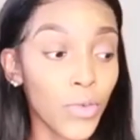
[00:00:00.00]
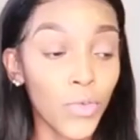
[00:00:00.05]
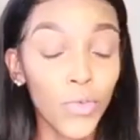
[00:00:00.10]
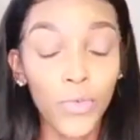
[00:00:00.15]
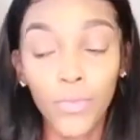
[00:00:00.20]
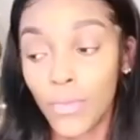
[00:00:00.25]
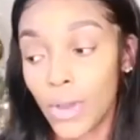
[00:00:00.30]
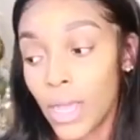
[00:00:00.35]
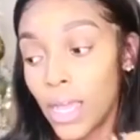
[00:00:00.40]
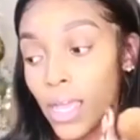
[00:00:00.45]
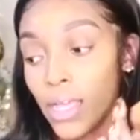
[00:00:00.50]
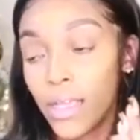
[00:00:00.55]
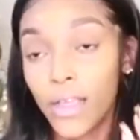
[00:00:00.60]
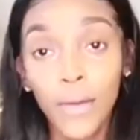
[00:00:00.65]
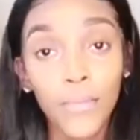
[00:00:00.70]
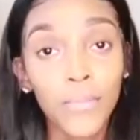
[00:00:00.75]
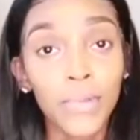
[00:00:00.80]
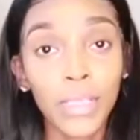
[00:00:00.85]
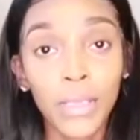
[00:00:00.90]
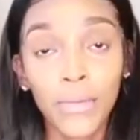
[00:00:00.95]
my
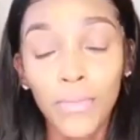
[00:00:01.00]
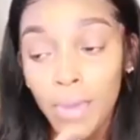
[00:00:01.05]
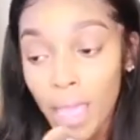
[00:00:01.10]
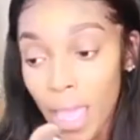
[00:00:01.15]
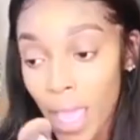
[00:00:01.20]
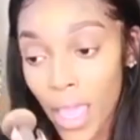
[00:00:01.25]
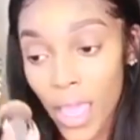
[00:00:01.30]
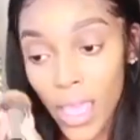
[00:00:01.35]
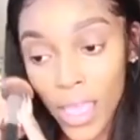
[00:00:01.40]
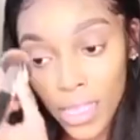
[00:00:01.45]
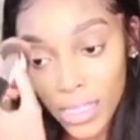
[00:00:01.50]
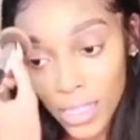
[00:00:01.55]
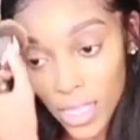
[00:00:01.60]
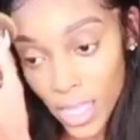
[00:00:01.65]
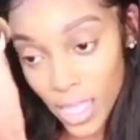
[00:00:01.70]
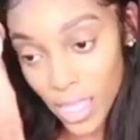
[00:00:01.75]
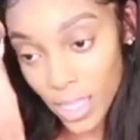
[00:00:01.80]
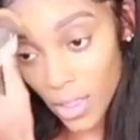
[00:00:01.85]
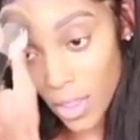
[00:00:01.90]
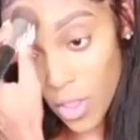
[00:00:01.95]
company bag.
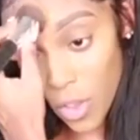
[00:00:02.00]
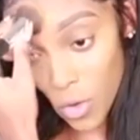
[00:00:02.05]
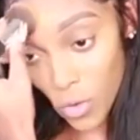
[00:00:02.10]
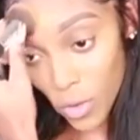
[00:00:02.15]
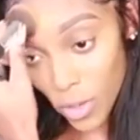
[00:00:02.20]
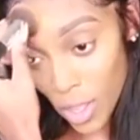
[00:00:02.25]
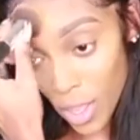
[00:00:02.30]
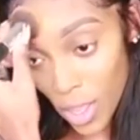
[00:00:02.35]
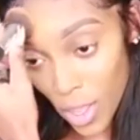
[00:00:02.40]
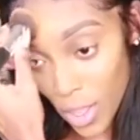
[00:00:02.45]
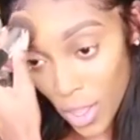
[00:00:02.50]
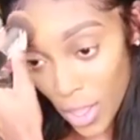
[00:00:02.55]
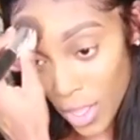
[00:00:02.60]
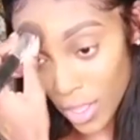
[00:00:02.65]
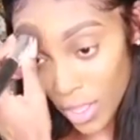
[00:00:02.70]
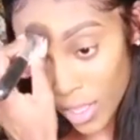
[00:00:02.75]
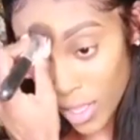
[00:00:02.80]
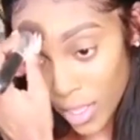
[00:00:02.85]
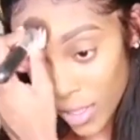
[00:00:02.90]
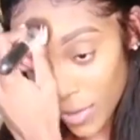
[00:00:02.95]
Like, hold on,
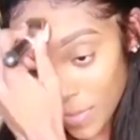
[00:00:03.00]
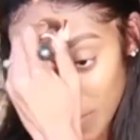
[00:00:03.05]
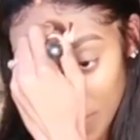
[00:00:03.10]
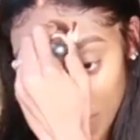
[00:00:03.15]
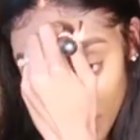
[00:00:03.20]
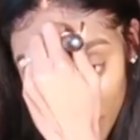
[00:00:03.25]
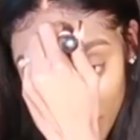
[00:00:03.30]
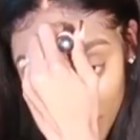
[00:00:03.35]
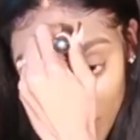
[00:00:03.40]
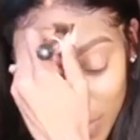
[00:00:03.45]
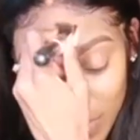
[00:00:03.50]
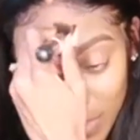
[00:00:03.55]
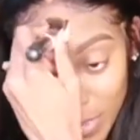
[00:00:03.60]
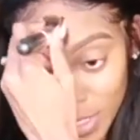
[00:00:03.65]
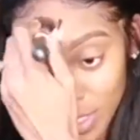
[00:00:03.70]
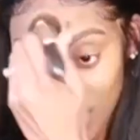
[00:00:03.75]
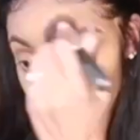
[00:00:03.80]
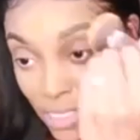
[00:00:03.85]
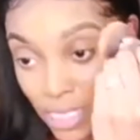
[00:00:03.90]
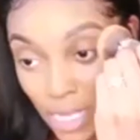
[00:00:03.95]
like,
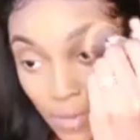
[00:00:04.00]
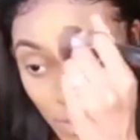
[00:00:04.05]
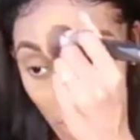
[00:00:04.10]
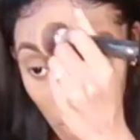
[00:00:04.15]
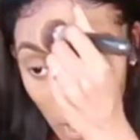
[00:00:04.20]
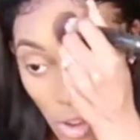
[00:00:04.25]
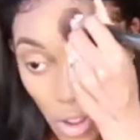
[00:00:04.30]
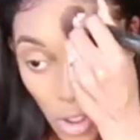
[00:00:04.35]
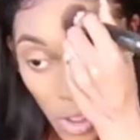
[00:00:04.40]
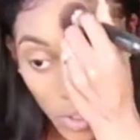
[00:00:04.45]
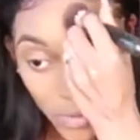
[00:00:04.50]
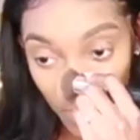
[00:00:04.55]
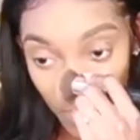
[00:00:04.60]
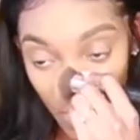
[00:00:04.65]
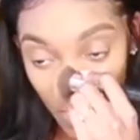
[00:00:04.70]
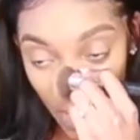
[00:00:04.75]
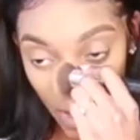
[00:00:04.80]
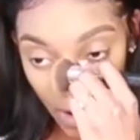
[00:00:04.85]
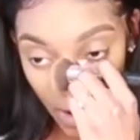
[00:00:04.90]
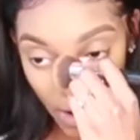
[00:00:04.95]
just let me call the
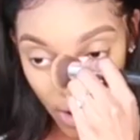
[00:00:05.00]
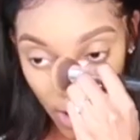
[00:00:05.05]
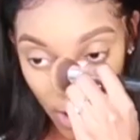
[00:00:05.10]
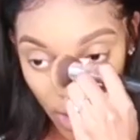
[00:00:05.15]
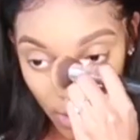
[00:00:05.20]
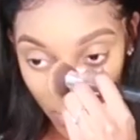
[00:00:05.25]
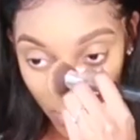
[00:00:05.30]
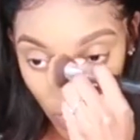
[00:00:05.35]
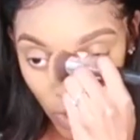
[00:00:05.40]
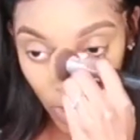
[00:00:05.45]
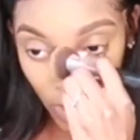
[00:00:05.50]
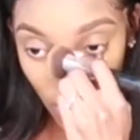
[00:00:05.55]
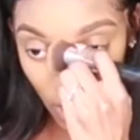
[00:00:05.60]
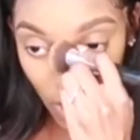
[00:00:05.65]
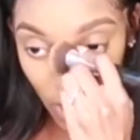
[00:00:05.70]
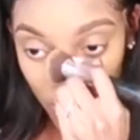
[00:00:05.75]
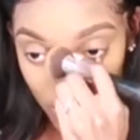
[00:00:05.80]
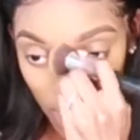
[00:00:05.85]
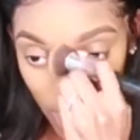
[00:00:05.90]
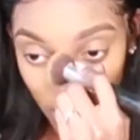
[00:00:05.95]
parent. I'm trying to
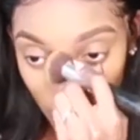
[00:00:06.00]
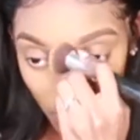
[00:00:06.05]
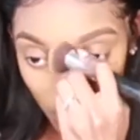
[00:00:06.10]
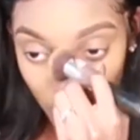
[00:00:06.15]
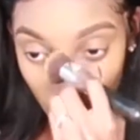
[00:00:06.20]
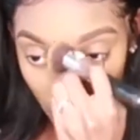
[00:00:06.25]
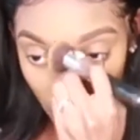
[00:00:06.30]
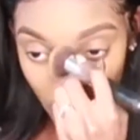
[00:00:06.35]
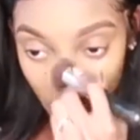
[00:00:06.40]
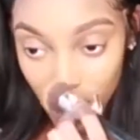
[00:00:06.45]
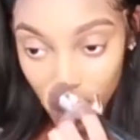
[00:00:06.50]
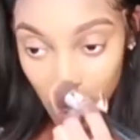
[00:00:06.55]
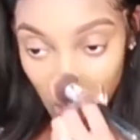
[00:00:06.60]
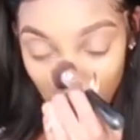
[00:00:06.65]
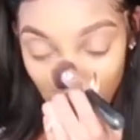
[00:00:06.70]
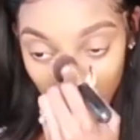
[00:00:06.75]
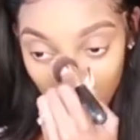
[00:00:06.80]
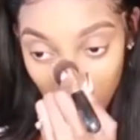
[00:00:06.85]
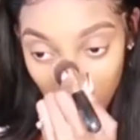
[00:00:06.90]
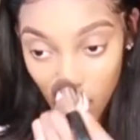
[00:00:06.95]
contact the parent
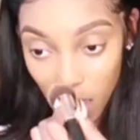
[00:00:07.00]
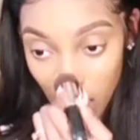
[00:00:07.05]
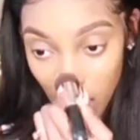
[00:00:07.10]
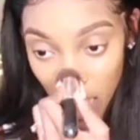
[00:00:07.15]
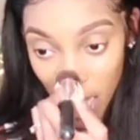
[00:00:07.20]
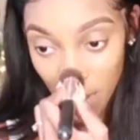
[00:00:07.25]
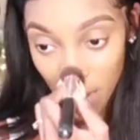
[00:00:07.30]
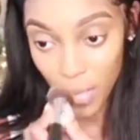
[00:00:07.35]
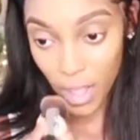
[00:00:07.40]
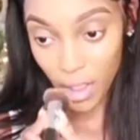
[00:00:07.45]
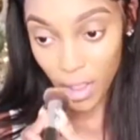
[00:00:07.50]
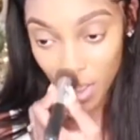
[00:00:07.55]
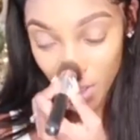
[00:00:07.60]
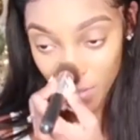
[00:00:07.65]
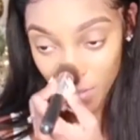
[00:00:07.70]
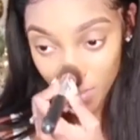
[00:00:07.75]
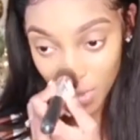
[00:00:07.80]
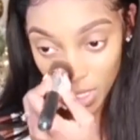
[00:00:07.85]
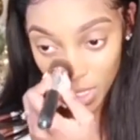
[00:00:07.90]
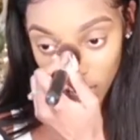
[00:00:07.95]
and my
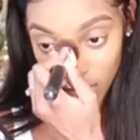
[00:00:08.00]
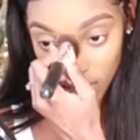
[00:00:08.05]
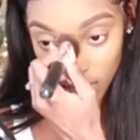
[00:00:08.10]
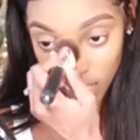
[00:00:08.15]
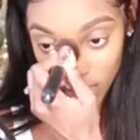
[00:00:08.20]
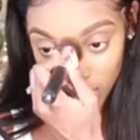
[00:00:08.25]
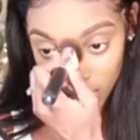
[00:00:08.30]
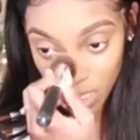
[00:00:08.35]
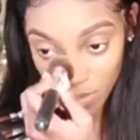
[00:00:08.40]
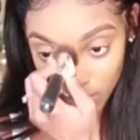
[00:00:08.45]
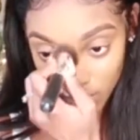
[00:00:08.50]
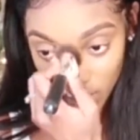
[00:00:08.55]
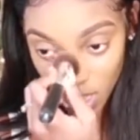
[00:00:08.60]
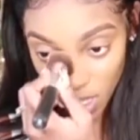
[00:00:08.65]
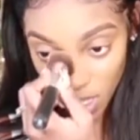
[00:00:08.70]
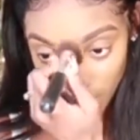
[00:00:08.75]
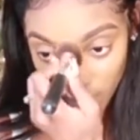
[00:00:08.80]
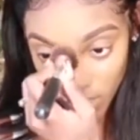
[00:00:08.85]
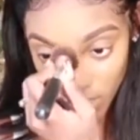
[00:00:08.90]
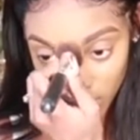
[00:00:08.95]
company at the same
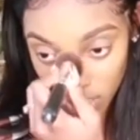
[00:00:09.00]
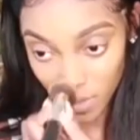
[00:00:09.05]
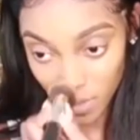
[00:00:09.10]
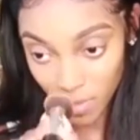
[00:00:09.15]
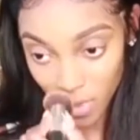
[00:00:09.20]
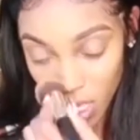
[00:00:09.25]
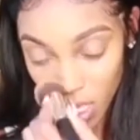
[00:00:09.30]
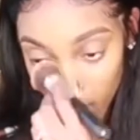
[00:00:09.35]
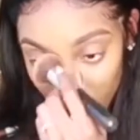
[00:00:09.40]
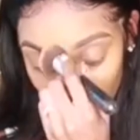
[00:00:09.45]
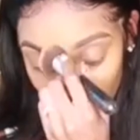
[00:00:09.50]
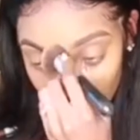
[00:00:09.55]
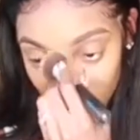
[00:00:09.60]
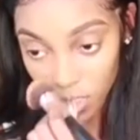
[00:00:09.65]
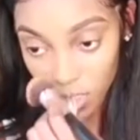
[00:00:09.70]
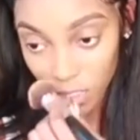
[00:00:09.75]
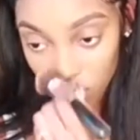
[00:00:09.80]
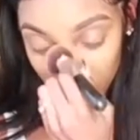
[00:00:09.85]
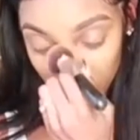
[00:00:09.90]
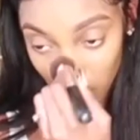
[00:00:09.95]
time, because I'm like, this
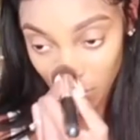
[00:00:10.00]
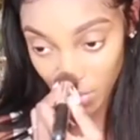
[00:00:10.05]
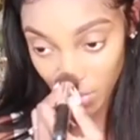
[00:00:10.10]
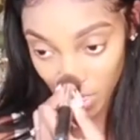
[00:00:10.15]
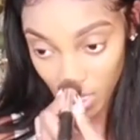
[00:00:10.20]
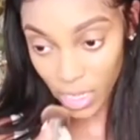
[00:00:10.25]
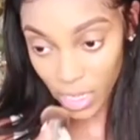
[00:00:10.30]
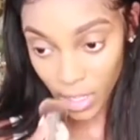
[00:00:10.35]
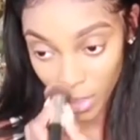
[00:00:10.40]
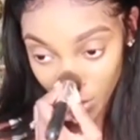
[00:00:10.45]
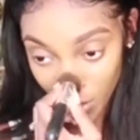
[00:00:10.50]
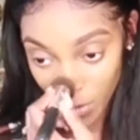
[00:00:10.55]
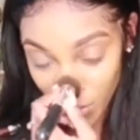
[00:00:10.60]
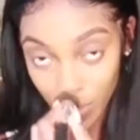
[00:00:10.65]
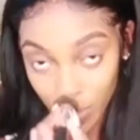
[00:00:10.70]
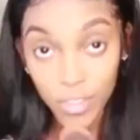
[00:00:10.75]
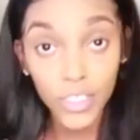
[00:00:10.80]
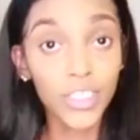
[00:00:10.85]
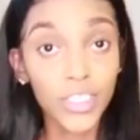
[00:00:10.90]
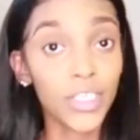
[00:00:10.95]
is some ghetto
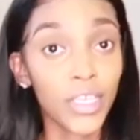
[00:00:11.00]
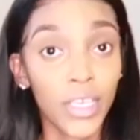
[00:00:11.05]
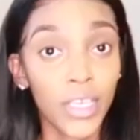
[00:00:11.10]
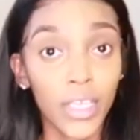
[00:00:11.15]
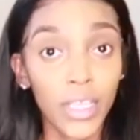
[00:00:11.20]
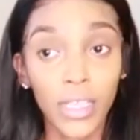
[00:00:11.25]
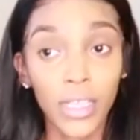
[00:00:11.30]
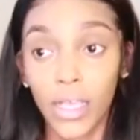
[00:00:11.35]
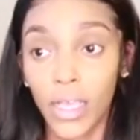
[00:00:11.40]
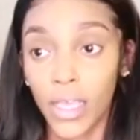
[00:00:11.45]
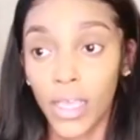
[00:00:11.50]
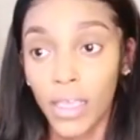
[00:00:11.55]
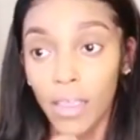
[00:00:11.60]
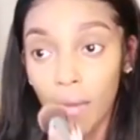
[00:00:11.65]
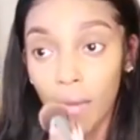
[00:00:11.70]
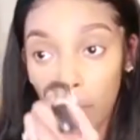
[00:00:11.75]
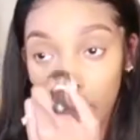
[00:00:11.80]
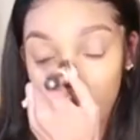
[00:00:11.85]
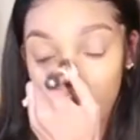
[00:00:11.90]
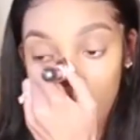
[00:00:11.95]
shit. Like,
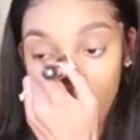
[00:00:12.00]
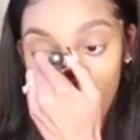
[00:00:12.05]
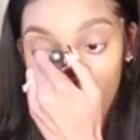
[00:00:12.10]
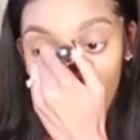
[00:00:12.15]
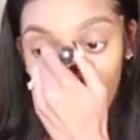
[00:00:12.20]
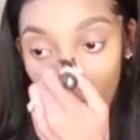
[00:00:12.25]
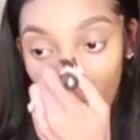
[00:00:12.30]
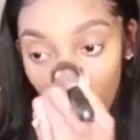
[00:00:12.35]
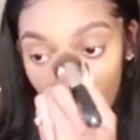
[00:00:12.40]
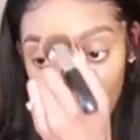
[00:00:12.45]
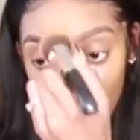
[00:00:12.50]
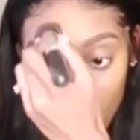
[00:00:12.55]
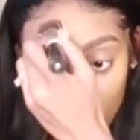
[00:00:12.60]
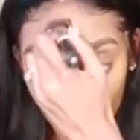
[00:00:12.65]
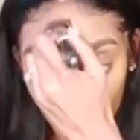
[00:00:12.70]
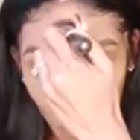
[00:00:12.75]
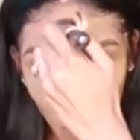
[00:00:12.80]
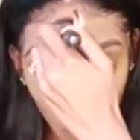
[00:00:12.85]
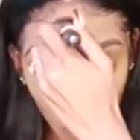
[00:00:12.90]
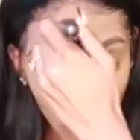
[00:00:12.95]

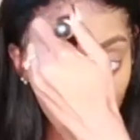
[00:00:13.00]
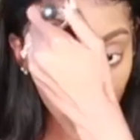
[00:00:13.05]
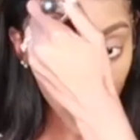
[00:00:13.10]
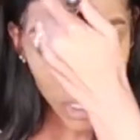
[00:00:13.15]
what